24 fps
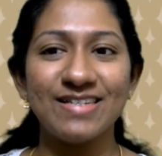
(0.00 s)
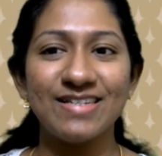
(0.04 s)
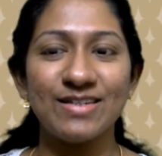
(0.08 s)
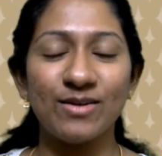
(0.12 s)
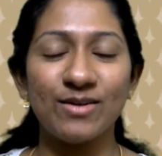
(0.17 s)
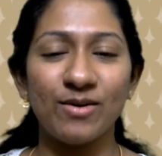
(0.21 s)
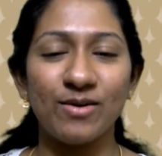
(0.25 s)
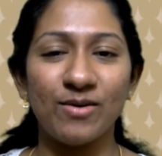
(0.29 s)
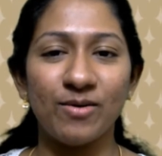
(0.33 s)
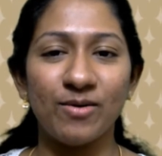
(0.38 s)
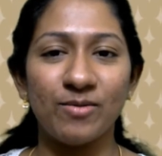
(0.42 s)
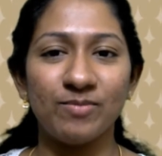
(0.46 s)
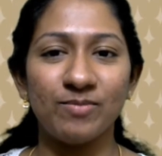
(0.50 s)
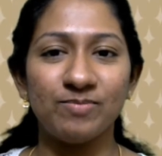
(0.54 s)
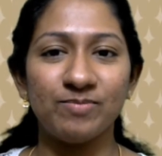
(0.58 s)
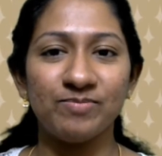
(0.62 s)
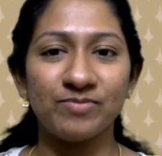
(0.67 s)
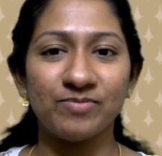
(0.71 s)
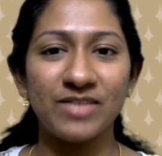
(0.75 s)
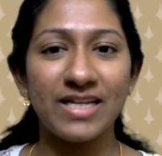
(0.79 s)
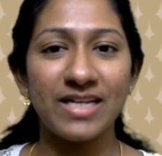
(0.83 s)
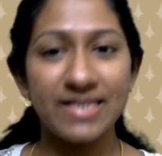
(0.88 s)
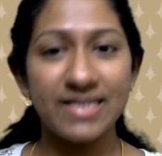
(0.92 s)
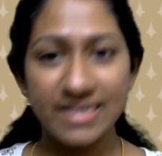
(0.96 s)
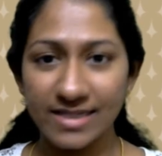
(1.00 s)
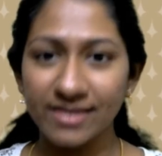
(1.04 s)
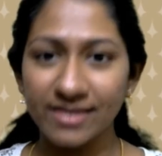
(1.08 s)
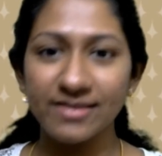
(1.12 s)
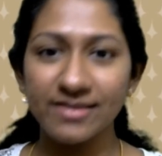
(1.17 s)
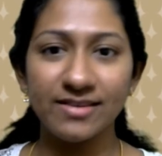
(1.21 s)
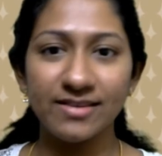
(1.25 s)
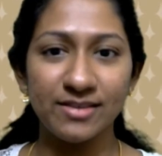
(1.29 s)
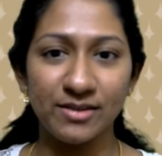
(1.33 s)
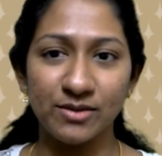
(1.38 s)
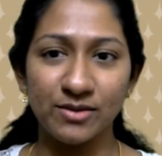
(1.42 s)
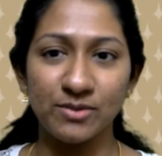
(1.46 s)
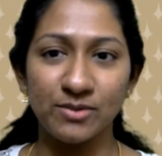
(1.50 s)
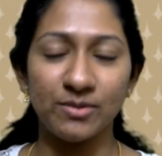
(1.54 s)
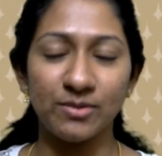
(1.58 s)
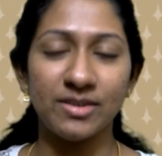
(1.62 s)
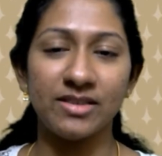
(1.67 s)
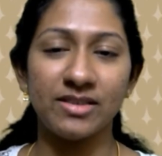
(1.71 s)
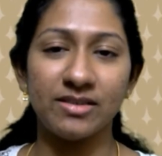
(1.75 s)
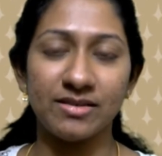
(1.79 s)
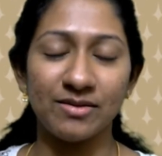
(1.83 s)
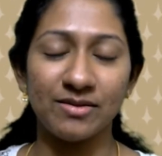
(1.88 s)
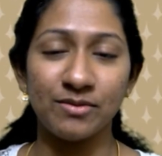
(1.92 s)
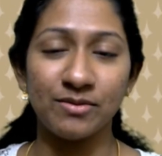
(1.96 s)
Let's continue
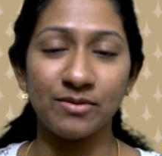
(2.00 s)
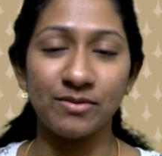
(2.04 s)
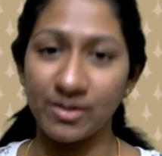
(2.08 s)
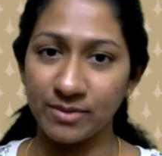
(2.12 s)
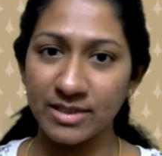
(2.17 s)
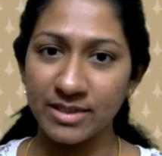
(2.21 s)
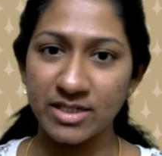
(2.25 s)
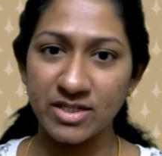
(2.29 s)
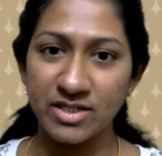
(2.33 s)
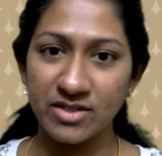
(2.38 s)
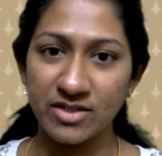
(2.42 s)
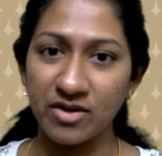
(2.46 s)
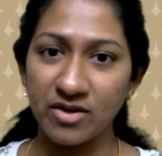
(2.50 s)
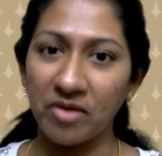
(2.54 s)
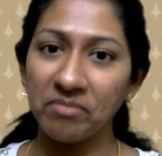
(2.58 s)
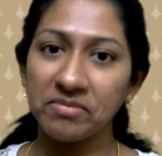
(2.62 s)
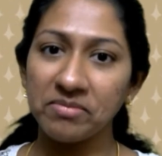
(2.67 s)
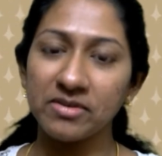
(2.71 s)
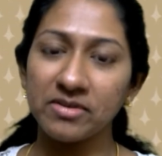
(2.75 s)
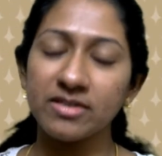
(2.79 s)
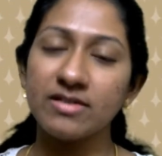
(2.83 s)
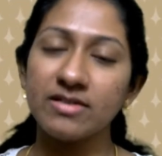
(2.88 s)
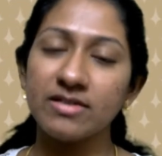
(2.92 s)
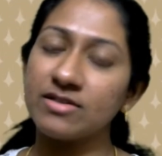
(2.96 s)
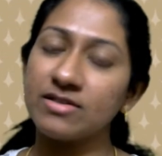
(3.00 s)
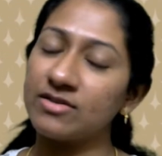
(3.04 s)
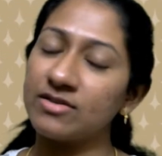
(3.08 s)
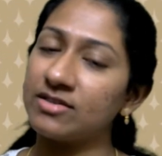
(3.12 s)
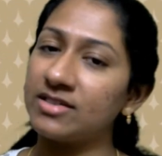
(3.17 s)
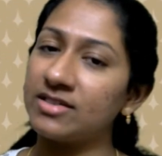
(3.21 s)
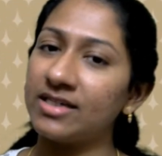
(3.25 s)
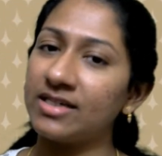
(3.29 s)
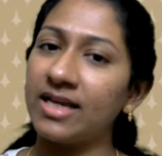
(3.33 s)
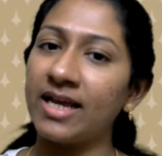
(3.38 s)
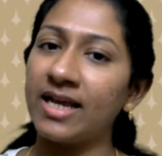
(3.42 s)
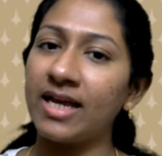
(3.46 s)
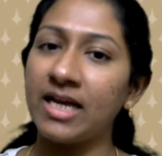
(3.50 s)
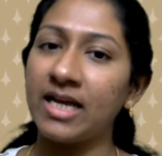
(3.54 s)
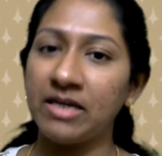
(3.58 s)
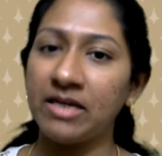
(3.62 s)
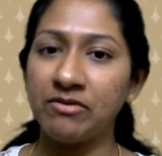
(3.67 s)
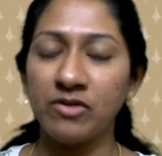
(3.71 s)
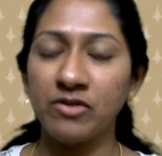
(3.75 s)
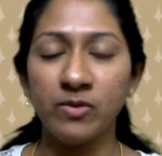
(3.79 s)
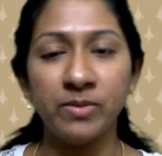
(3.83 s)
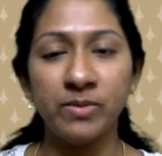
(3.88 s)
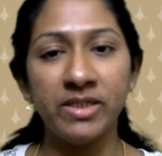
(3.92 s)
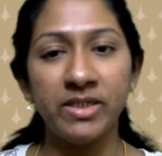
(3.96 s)
with where we stopped. So, today I
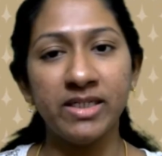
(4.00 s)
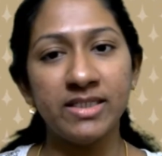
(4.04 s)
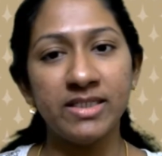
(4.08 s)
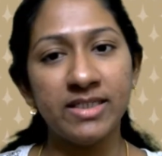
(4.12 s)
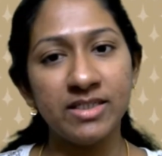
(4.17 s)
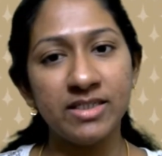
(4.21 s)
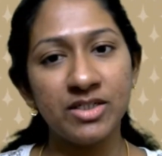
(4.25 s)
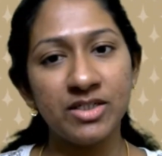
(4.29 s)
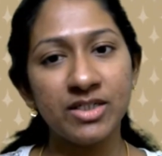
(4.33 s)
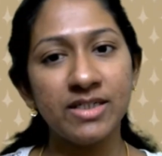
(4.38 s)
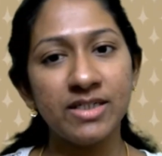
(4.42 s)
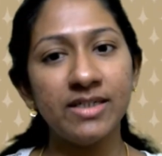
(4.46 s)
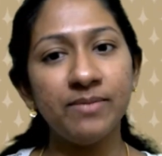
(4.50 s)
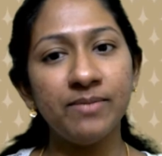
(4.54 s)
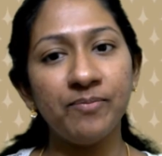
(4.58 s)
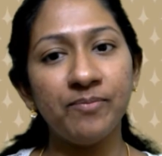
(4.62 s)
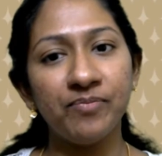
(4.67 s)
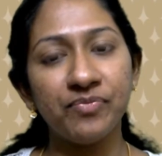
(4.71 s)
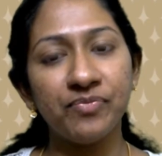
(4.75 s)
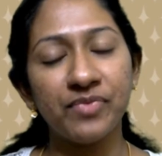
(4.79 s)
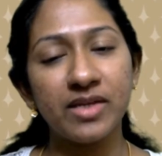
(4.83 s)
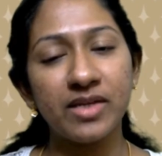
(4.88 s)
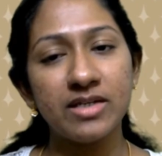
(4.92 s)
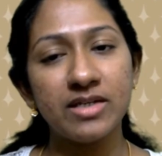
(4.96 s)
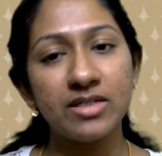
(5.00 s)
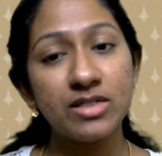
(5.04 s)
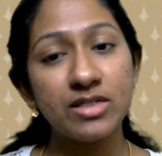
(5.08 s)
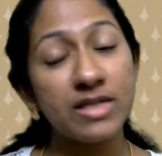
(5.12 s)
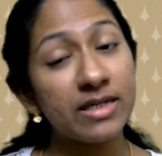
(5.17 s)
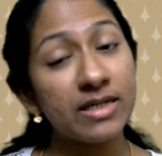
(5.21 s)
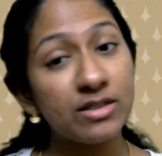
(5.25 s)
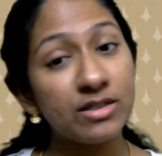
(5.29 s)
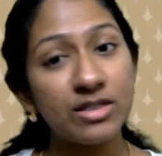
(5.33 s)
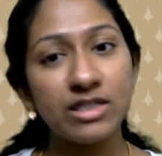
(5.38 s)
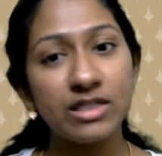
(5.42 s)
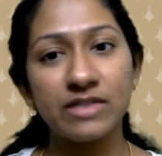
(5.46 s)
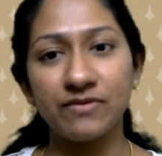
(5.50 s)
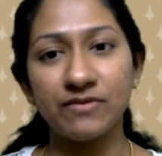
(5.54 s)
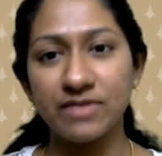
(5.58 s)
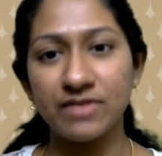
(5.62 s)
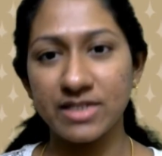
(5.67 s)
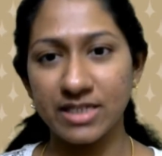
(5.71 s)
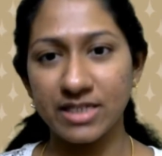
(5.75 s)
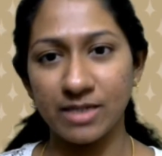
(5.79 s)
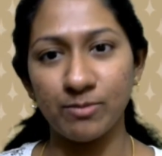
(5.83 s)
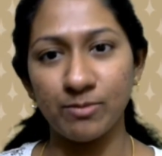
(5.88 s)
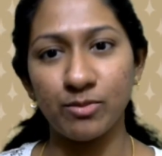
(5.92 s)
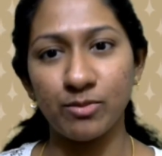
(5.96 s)
will be teaching structure of a
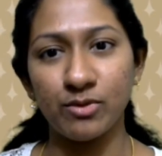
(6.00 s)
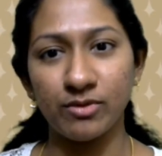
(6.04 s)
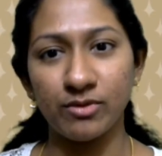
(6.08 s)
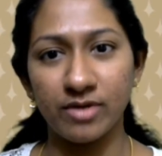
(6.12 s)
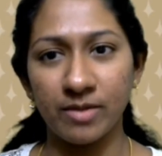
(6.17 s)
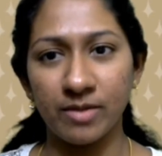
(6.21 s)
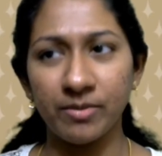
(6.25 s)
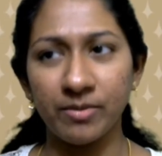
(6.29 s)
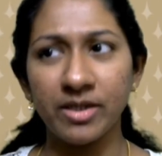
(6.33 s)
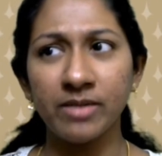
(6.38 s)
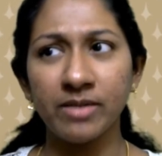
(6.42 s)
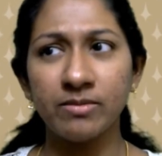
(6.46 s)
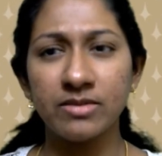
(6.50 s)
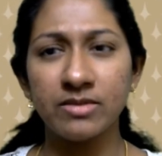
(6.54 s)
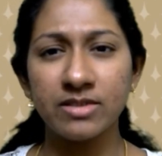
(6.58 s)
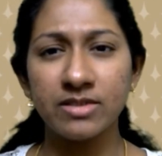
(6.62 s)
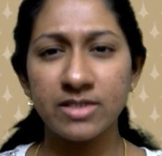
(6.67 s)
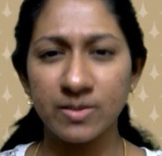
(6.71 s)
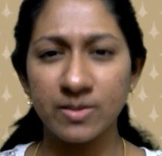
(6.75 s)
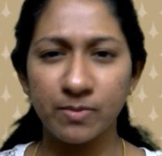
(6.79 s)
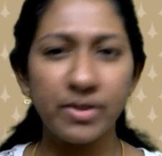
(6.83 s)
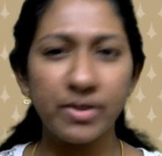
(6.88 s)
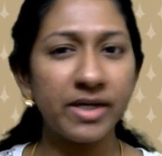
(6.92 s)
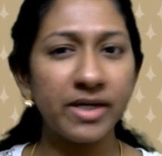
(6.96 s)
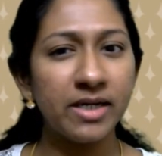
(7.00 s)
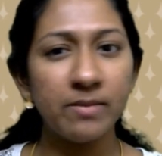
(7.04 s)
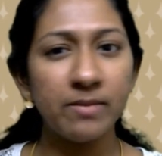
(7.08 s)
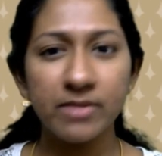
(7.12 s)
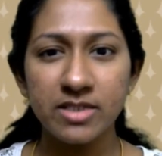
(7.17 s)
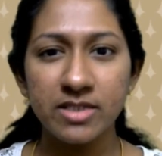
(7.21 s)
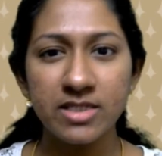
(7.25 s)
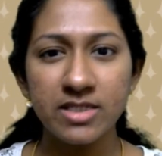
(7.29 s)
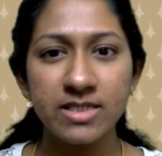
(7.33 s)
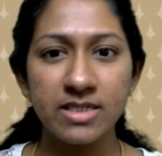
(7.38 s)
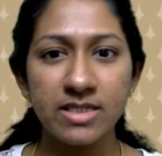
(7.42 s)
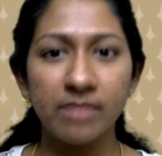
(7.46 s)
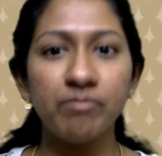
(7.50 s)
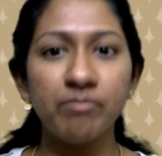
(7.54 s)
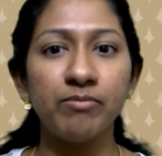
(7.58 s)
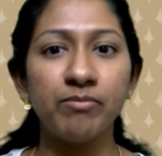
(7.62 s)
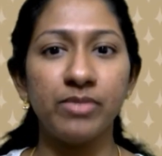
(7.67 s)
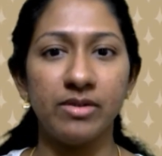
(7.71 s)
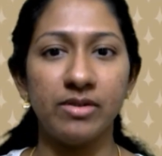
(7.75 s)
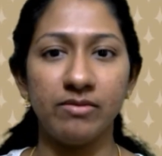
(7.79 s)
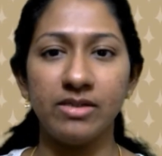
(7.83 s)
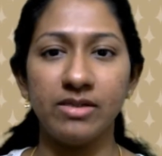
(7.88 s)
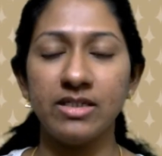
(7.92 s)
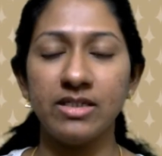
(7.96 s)
C program. It's pretty much
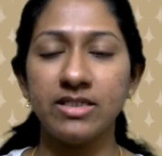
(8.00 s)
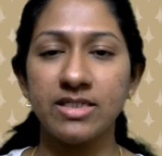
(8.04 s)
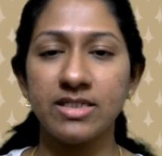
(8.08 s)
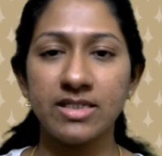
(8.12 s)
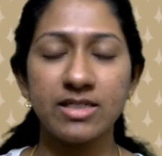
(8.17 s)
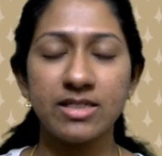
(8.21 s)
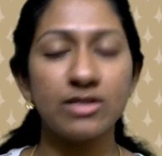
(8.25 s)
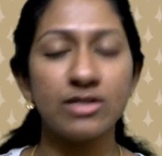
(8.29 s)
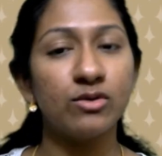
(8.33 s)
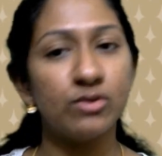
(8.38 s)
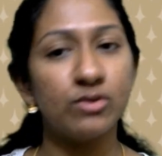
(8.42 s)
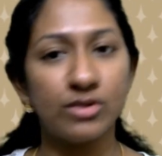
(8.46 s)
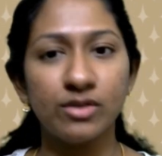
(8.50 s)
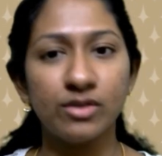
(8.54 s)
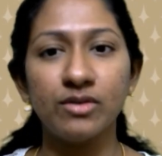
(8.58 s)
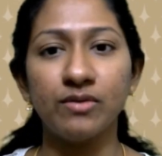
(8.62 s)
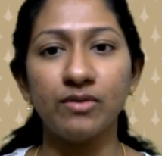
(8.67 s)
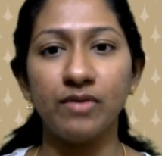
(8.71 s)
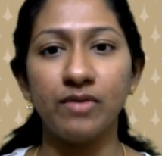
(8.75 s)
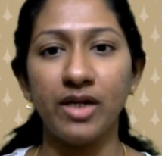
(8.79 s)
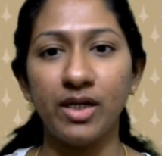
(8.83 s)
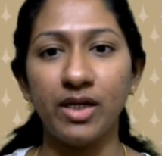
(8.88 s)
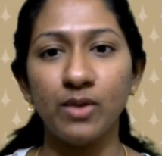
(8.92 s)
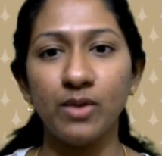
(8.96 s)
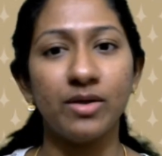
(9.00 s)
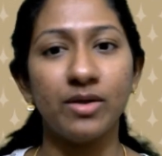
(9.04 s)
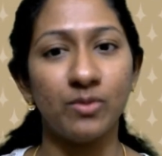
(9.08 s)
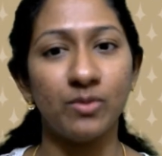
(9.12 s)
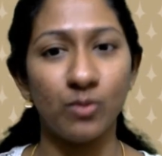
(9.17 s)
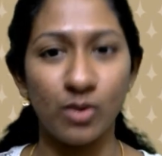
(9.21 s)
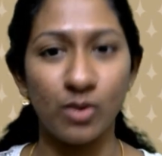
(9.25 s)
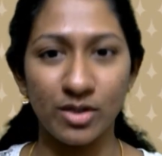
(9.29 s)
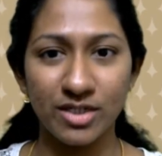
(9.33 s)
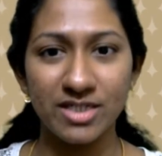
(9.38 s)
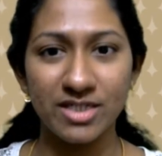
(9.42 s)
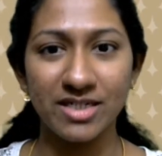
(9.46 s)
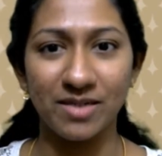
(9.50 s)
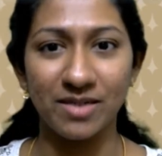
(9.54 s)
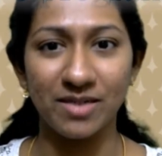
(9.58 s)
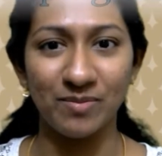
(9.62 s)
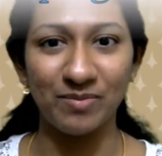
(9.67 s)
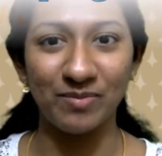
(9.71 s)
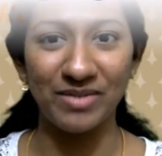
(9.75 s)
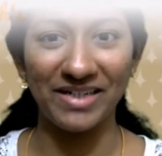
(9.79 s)
simple. We'll just go to the video and watch it completely.